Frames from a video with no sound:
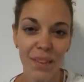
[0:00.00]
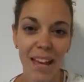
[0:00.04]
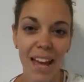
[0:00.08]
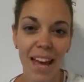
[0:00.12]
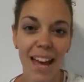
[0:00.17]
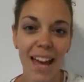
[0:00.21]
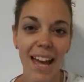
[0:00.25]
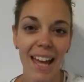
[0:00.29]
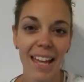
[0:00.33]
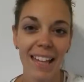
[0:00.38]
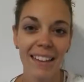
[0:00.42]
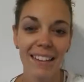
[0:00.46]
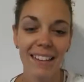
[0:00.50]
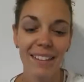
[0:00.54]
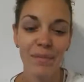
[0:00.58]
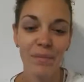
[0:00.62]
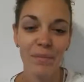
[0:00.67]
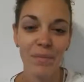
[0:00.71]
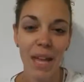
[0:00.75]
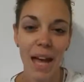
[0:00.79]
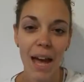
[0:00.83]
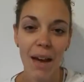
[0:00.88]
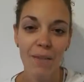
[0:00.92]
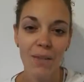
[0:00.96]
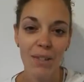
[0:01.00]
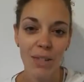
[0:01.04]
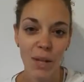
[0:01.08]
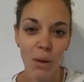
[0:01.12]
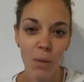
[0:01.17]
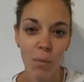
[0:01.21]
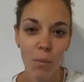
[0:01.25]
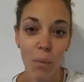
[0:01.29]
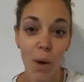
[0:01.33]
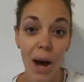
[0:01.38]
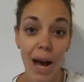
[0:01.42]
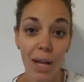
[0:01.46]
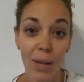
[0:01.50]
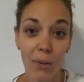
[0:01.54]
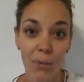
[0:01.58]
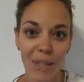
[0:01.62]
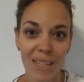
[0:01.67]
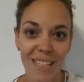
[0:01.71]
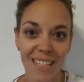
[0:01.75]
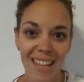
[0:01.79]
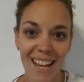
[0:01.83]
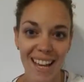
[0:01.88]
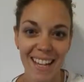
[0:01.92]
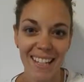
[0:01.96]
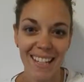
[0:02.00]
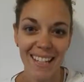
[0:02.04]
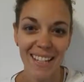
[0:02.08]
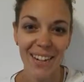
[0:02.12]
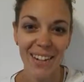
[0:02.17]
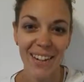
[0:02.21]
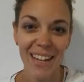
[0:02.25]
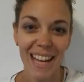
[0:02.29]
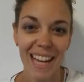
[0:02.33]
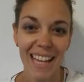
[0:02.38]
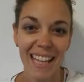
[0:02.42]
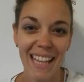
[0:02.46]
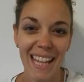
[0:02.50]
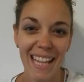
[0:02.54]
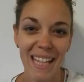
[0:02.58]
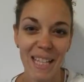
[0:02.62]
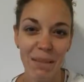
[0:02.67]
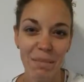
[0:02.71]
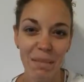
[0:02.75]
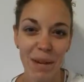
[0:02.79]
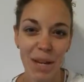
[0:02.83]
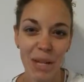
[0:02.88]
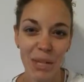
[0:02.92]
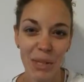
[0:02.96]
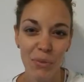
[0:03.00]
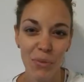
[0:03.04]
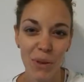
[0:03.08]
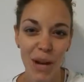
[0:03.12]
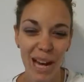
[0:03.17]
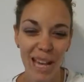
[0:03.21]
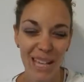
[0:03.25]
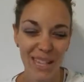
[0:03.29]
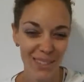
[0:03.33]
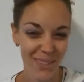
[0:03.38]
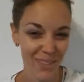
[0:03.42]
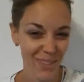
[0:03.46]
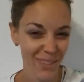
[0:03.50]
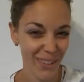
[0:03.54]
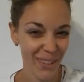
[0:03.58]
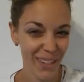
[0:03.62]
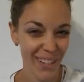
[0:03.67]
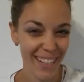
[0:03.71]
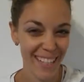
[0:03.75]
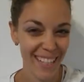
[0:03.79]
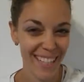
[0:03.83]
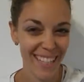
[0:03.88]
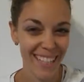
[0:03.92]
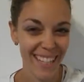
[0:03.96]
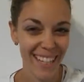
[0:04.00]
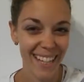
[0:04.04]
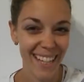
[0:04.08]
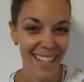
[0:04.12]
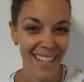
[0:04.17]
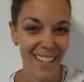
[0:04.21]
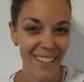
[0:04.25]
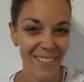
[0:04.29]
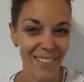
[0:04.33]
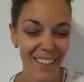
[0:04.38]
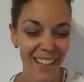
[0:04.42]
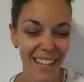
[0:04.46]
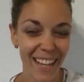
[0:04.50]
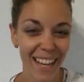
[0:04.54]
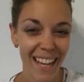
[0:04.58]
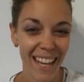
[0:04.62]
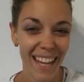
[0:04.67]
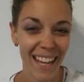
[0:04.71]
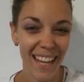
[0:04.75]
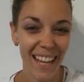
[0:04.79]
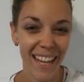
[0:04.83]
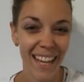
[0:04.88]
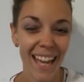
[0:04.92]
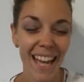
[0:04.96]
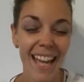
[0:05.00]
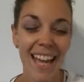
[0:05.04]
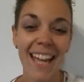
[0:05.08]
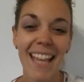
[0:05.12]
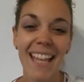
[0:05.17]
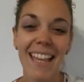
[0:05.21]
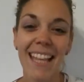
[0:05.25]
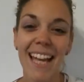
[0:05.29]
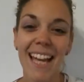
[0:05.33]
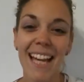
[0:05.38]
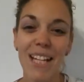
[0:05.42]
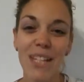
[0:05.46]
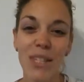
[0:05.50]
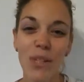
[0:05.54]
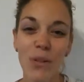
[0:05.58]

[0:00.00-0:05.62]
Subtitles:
And have some wine with daddy. Okay, that's my advice for this evening. Thanks